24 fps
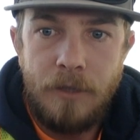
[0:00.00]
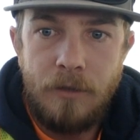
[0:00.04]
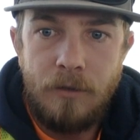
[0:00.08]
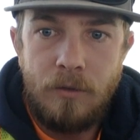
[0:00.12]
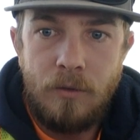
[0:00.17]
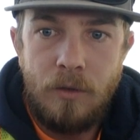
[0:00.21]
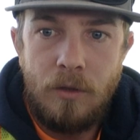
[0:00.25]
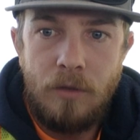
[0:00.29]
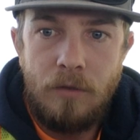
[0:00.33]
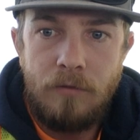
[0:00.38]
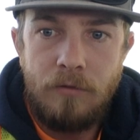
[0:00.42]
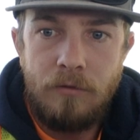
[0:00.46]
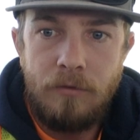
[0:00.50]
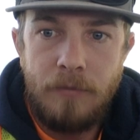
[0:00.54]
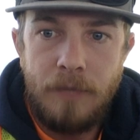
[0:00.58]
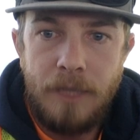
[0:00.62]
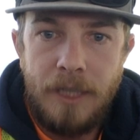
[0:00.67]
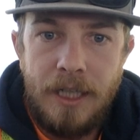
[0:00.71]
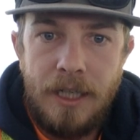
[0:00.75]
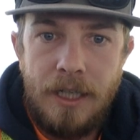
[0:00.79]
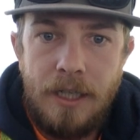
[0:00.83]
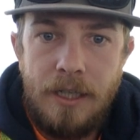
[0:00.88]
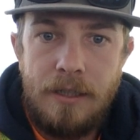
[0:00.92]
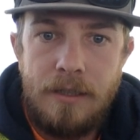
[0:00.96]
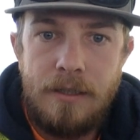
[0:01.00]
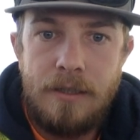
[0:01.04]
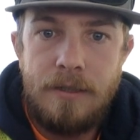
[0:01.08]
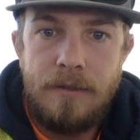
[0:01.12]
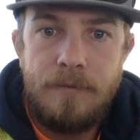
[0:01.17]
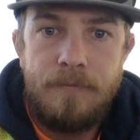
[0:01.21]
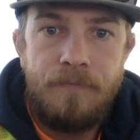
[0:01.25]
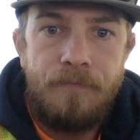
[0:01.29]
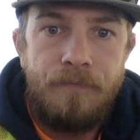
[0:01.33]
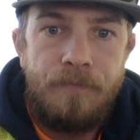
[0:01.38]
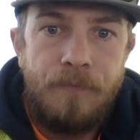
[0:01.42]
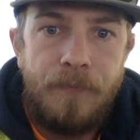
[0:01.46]
quote from a
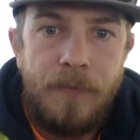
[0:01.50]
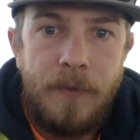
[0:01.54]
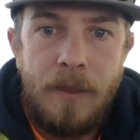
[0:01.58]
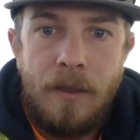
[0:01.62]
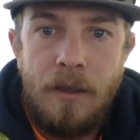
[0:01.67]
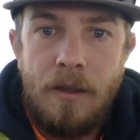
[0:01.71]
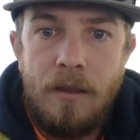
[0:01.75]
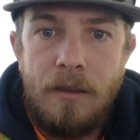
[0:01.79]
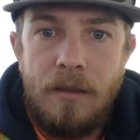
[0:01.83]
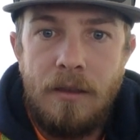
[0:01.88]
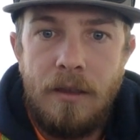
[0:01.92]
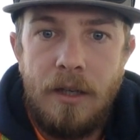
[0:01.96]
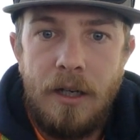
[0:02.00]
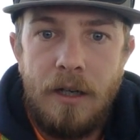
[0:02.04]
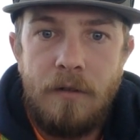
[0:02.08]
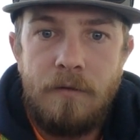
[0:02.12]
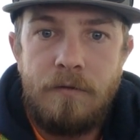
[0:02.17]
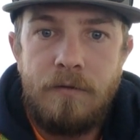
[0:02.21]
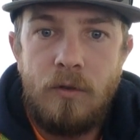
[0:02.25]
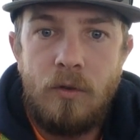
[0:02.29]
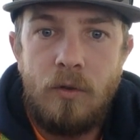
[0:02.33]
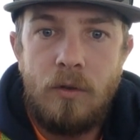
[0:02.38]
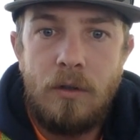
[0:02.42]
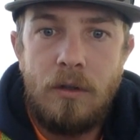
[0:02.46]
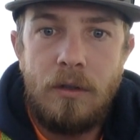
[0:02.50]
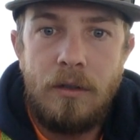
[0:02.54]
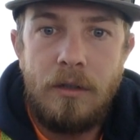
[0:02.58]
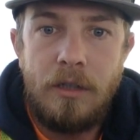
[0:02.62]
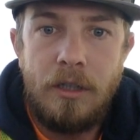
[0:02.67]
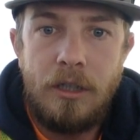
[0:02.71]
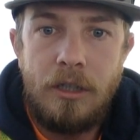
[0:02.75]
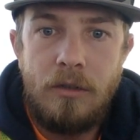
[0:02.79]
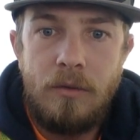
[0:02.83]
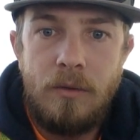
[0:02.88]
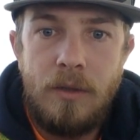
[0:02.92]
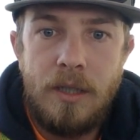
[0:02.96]
case. Therefore,
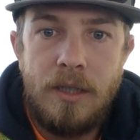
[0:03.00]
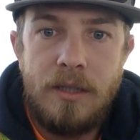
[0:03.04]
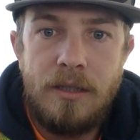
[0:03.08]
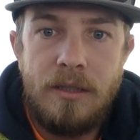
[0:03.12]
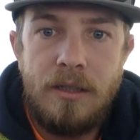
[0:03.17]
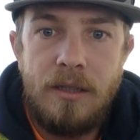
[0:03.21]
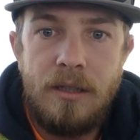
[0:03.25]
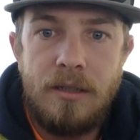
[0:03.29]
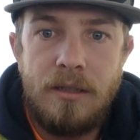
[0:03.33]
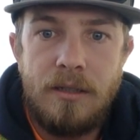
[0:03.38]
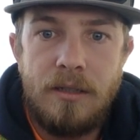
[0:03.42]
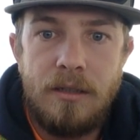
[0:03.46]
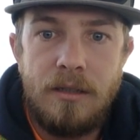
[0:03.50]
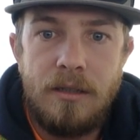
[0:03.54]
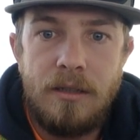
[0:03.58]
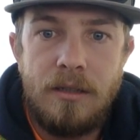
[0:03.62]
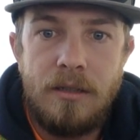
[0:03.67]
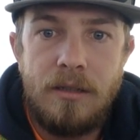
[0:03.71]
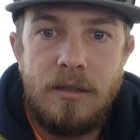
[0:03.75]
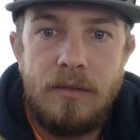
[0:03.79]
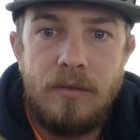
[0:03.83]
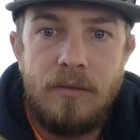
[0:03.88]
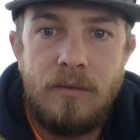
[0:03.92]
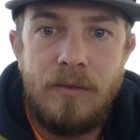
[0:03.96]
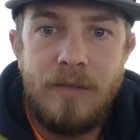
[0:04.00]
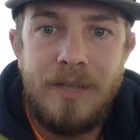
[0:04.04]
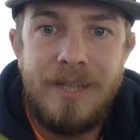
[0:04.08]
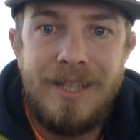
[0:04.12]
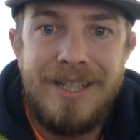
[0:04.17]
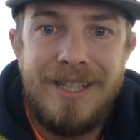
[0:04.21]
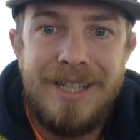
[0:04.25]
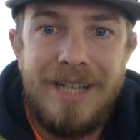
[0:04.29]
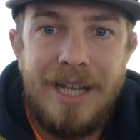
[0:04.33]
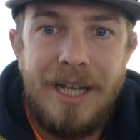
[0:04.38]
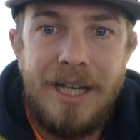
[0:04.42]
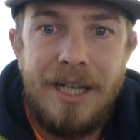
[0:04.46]
the U.S. citizens
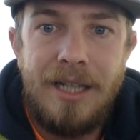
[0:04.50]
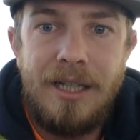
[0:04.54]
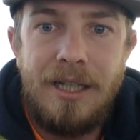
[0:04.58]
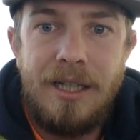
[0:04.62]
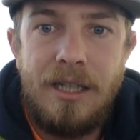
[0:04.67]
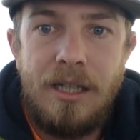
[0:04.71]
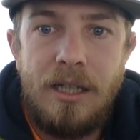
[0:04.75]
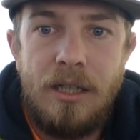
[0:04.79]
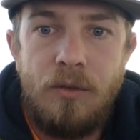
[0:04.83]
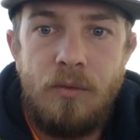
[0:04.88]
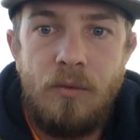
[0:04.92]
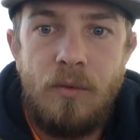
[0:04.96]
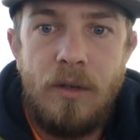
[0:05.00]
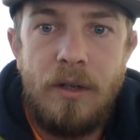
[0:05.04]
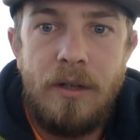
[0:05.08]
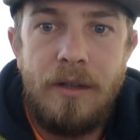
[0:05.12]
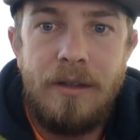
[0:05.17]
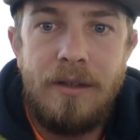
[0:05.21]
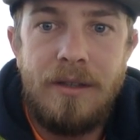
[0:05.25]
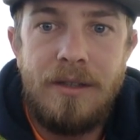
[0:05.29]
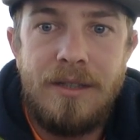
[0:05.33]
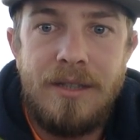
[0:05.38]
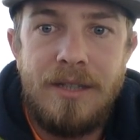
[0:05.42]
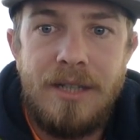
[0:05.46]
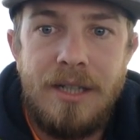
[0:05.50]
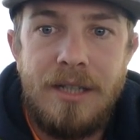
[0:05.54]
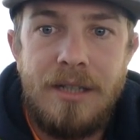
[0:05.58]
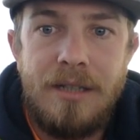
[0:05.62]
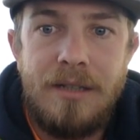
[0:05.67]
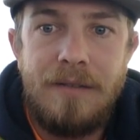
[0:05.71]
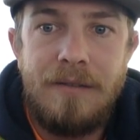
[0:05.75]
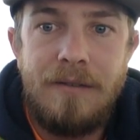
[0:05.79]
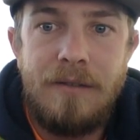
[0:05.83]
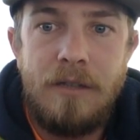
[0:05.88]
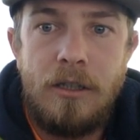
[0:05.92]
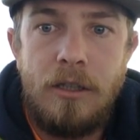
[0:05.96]
residing in one of the
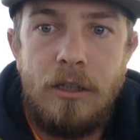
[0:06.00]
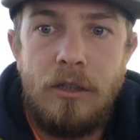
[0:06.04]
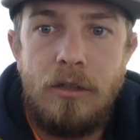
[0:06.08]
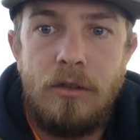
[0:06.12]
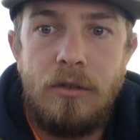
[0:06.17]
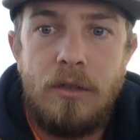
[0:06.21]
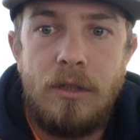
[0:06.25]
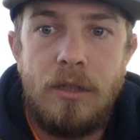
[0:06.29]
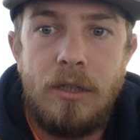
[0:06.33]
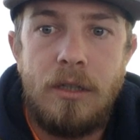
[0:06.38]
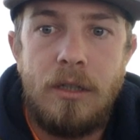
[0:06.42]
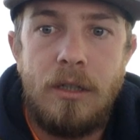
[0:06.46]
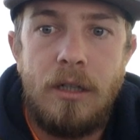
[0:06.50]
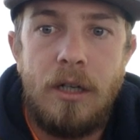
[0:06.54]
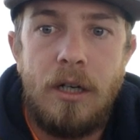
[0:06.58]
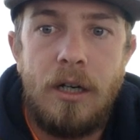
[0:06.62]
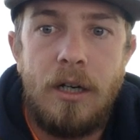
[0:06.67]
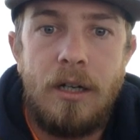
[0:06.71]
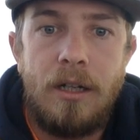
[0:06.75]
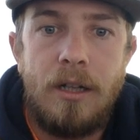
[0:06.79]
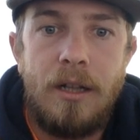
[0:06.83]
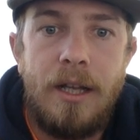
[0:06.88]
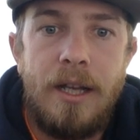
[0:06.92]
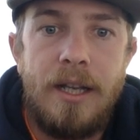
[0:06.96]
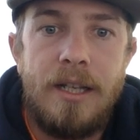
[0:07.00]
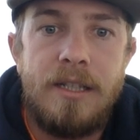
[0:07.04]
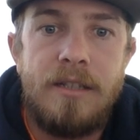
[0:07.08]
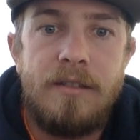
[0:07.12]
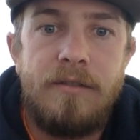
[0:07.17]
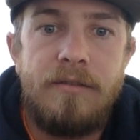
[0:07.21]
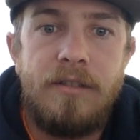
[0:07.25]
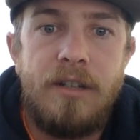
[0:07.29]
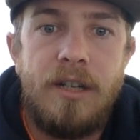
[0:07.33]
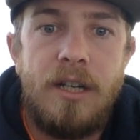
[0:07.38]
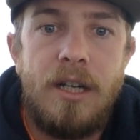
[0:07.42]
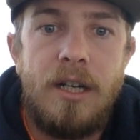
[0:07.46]
states of the Union are
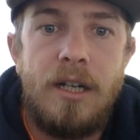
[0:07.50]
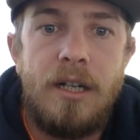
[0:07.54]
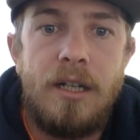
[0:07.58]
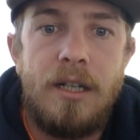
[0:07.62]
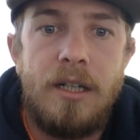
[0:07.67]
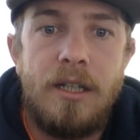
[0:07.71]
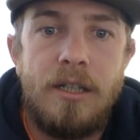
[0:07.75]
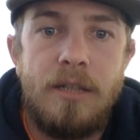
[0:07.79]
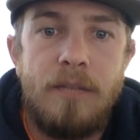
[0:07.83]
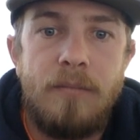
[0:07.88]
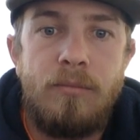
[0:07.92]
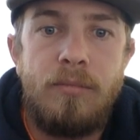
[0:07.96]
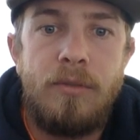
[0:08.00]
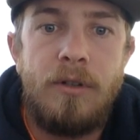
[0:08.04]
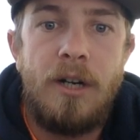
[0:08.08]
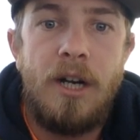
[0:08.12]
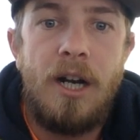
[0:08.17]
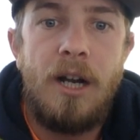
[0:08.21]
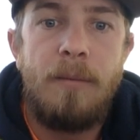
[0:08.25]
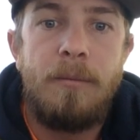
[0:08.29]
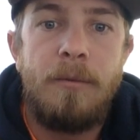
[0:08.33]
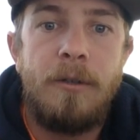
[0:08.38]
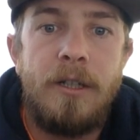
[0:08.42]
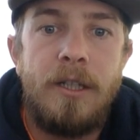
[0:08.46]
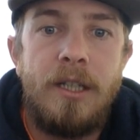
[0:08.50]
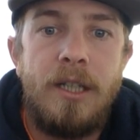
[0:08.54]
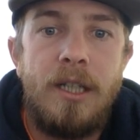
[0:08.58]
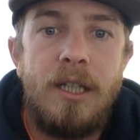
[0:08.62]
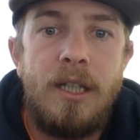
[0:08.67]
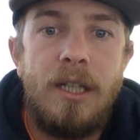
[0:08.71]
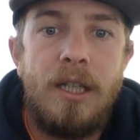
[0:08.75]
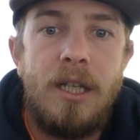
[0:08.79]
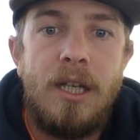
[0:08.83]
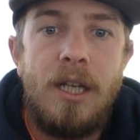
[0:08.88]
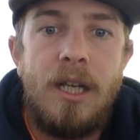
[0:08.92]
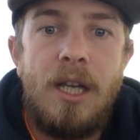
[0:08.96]
classified as
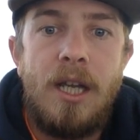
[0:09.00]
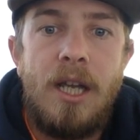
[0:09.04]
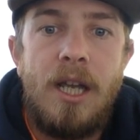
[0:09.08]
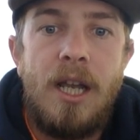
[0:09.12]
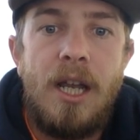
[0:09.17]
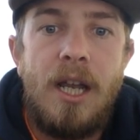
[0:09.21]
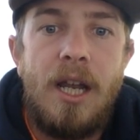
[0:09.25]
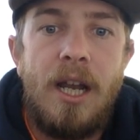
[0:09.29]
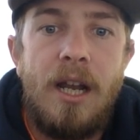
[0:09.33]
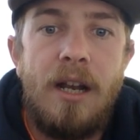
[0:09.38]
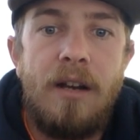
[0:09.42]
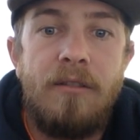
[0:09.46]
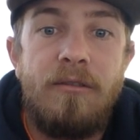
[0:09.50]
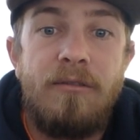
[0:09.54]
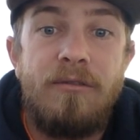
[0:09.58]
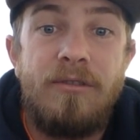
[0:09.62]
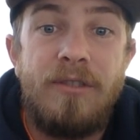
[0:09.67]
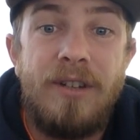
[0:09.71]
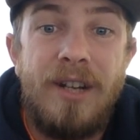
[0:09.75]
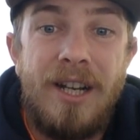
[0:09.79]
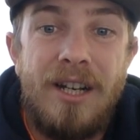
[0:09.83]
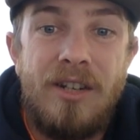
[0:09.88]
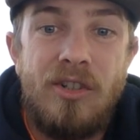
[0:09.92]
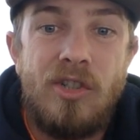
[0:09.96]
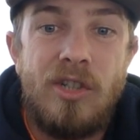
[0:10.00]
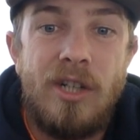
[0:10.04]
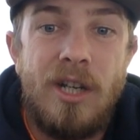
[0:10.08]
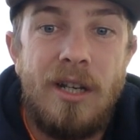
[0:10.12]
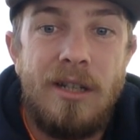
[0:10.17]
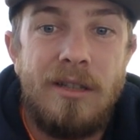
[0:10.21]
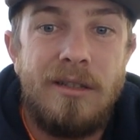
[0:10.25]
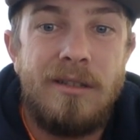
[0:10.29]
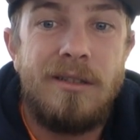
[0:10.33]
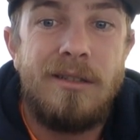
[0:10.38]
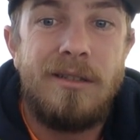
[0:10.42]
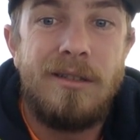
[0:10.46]
property and
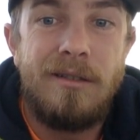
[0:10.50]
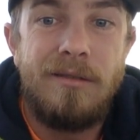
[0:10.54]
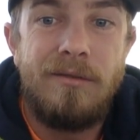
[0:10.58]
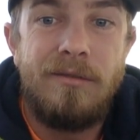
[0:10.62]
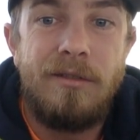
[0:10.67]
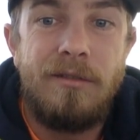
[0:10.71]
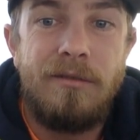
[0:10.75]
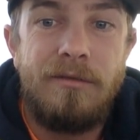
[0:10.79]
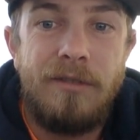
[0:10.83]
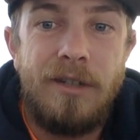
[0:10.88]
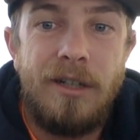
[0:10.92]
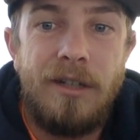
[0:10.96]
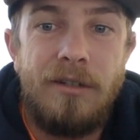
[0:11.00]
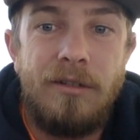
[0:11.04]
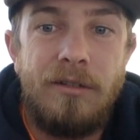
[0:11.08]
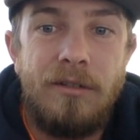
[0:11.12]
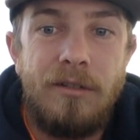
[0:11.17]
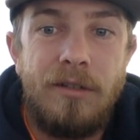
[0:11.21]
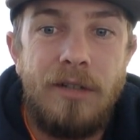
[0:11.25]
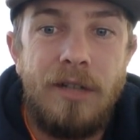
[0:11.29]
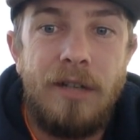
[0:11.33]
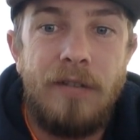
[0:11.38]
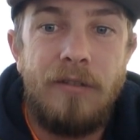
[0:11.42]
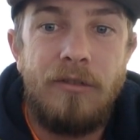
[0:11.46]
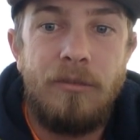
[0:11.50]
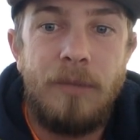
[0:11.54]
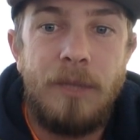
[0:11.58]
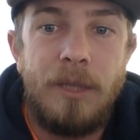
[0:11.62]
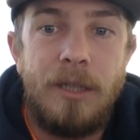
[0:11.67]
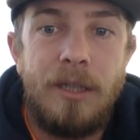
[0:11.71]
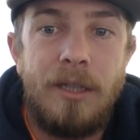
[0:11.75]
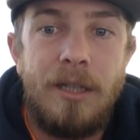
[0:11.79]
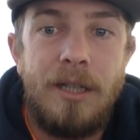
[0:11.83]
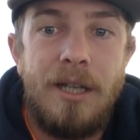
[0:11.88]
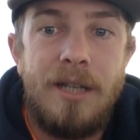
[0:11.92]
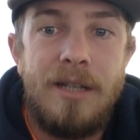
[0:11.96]
franchises of the federal
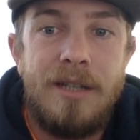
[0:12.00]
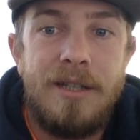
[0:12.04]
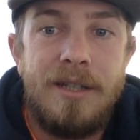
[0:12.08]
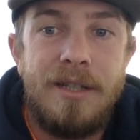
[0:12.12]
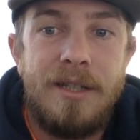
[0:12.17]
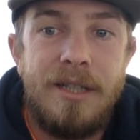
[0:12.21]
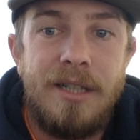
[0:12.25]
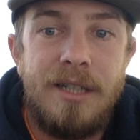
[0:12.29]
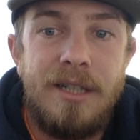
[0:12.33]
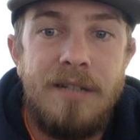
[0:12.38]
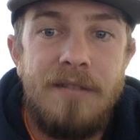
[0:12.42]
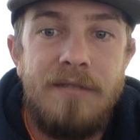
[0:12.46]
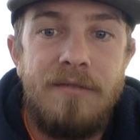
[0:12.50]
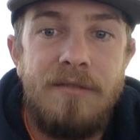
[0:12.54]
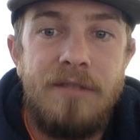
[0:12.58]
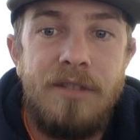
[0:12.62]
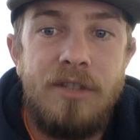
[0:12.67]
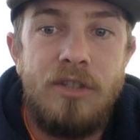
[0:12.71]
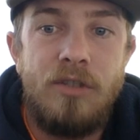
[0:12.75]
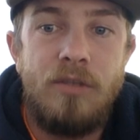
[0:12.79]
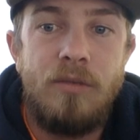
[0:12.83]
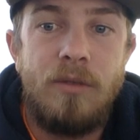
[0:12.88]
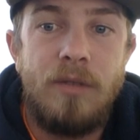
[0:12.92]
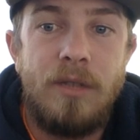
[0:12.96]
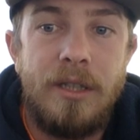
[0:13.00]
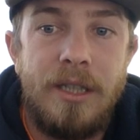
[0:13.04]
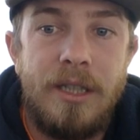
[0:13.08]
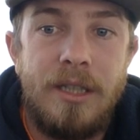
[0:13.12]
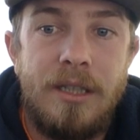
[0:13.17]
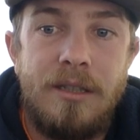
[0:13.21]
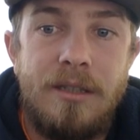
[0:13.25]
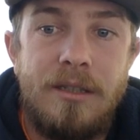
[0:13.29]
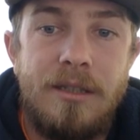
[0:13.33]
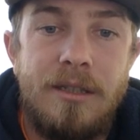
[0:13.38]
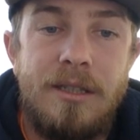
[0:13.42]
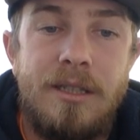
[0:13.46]
government as an individual
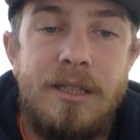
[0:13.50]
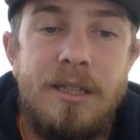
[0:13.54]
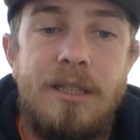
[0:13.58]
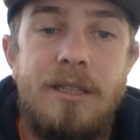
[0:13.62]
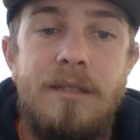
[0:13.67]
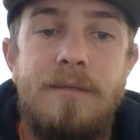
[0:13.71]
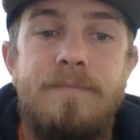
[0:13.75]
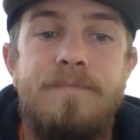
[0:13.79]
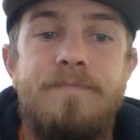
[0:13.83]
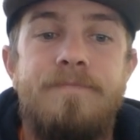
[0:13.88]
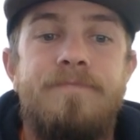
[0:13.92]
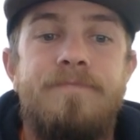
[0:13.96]
entity.